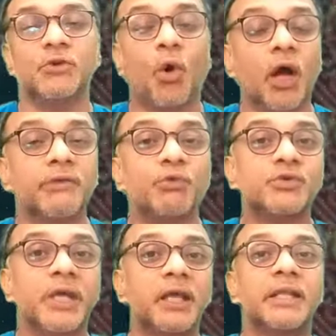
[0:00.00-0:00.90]
Or if you
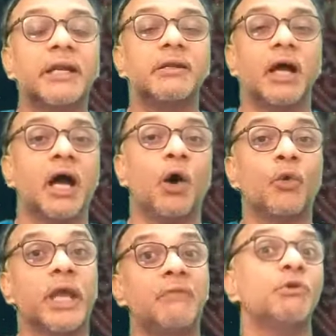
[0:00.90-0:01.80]
say that,
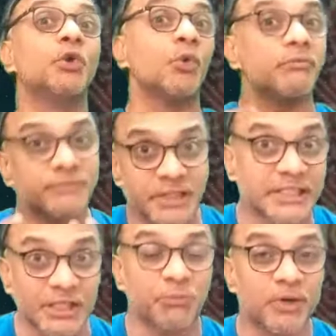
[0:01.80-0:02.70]
okay, I will do
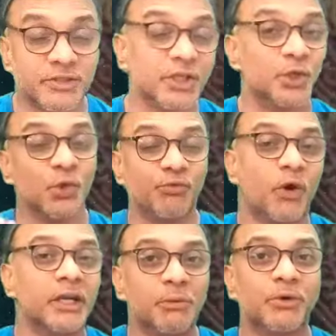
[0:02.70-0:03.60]
60%, you do
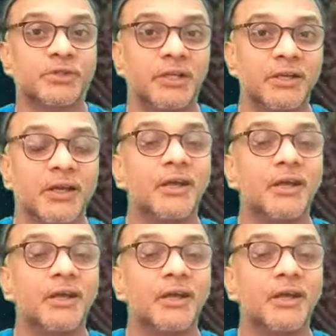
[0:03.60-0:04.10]
40%,